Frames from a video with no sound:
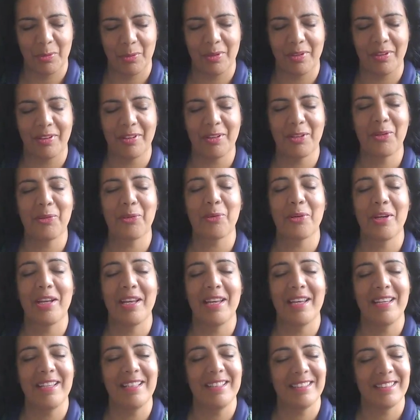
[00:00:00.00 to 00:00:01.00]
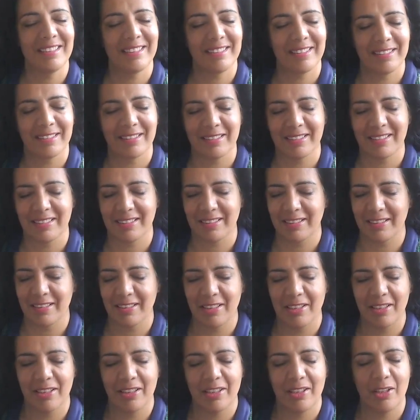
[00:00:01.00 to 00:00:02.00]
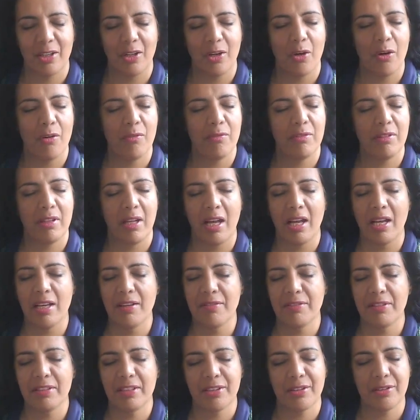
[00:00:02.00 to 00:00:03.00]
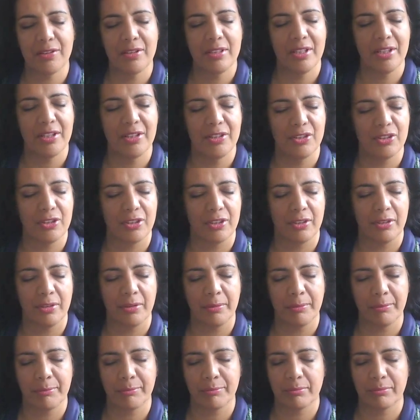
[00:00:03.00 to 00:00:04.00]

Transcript: with the grace of life and creation,